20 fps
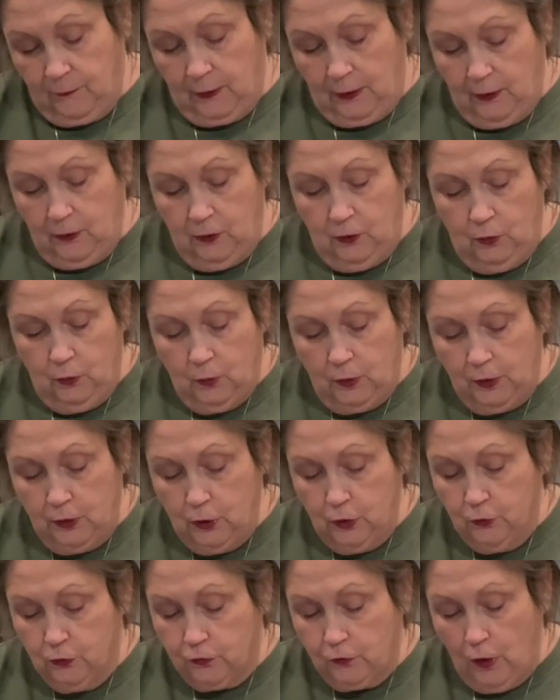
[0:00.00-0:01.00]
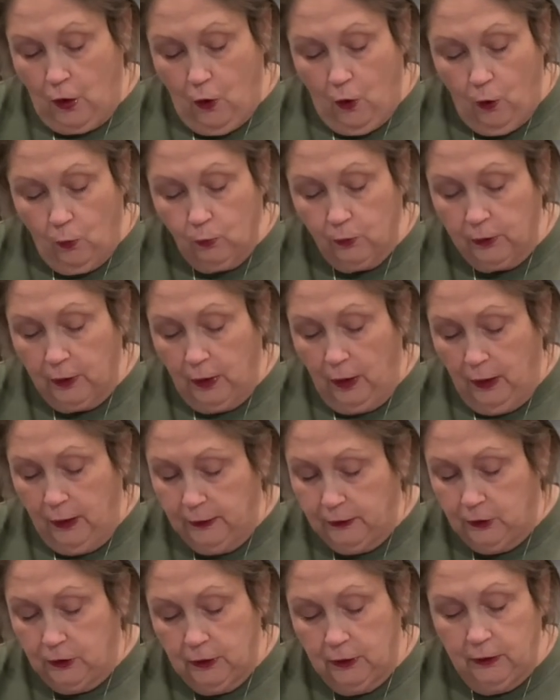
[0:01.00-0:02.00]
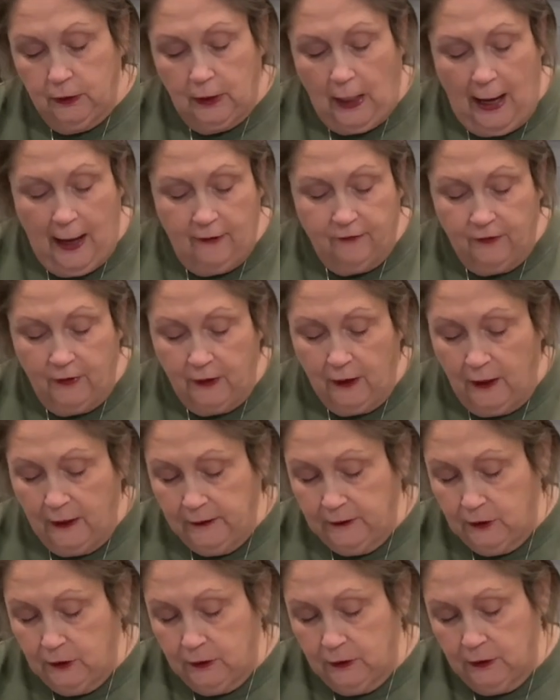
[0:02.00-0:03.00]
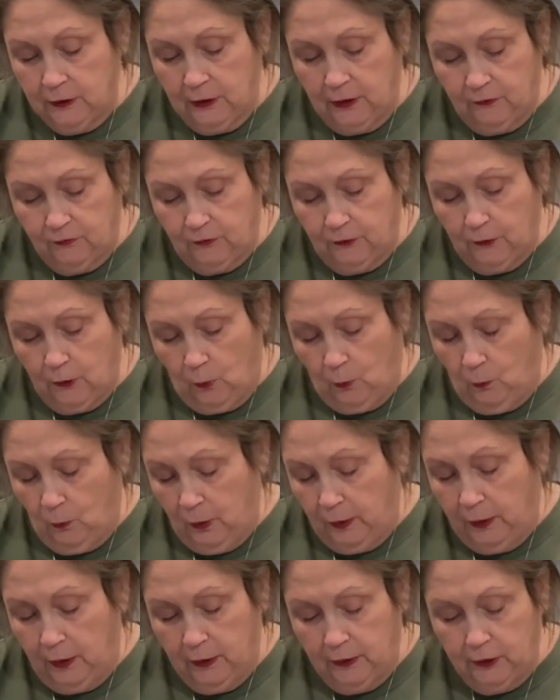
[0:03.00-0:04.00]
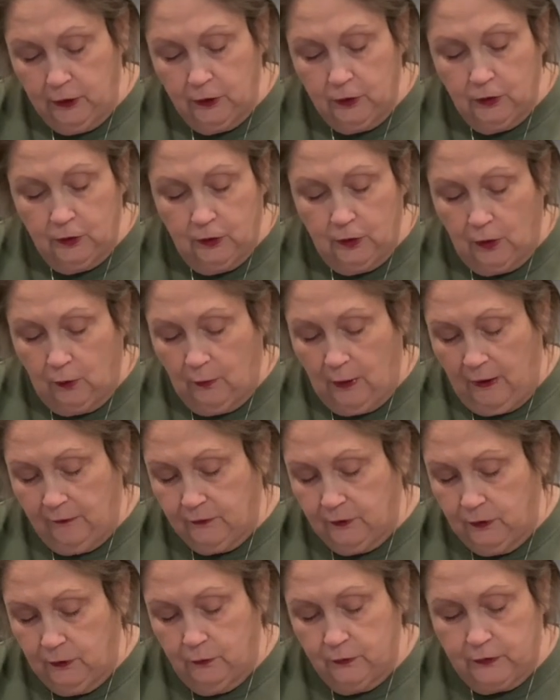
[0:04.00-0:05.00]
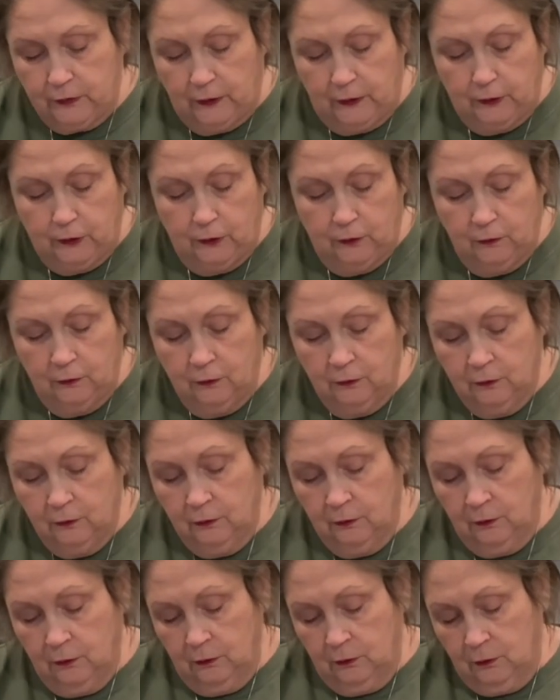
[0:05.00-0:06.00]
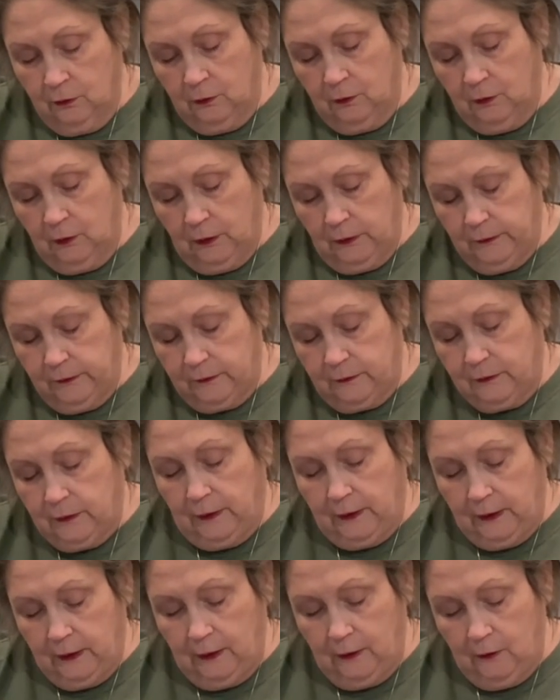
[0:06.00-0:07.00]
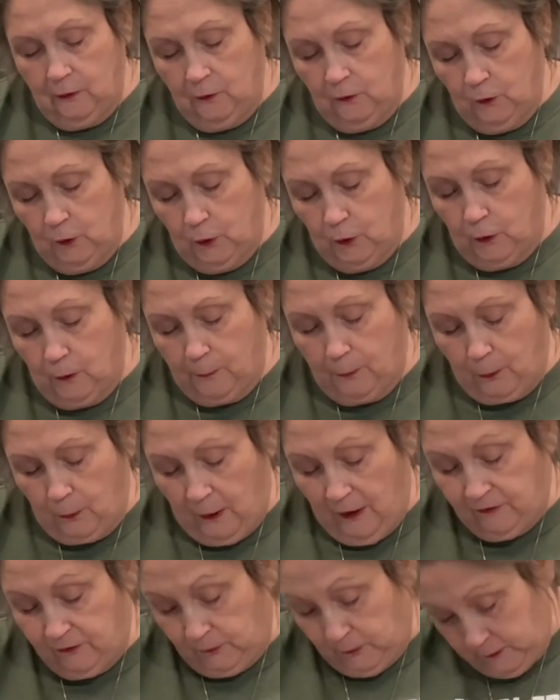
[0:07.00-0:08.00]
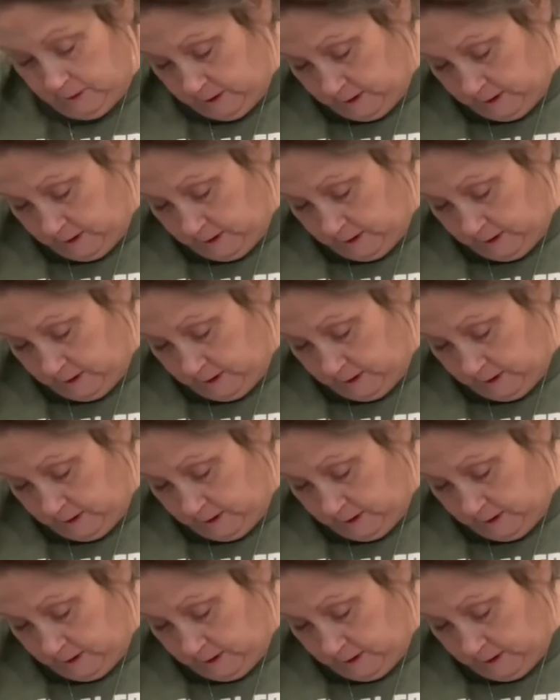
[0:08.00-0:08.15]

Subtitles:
And you can use the whole onion, half an onion. If you don't want onion, you don't have to use onion. It's, again, your preference.